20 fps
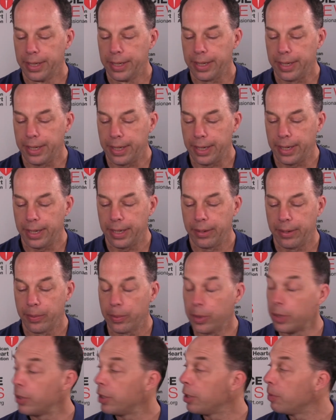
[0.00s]

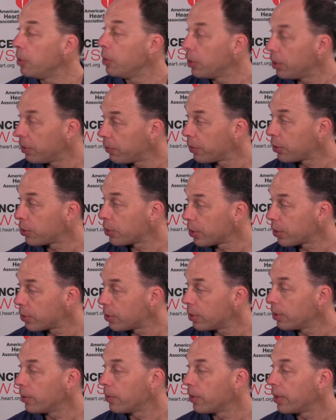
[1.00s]
What do the immune infiltrates
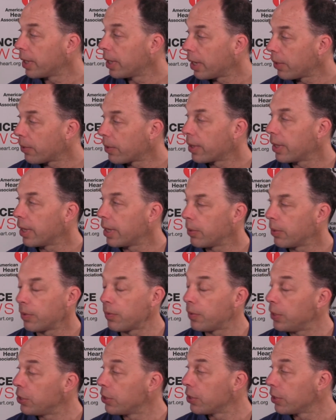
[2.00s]
do, and how are they? What
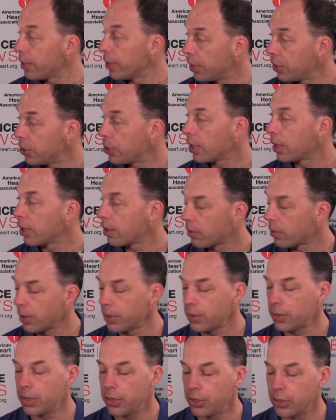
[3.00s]
features do they share
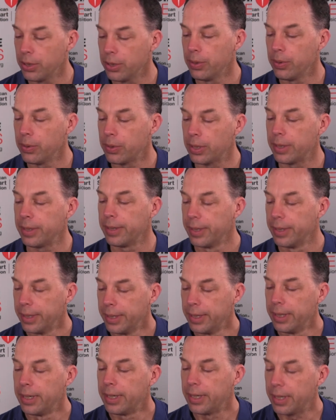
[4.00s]
across tissues? And
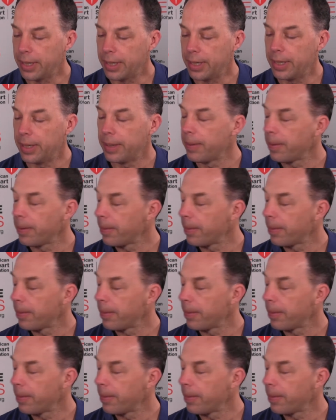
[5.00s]
I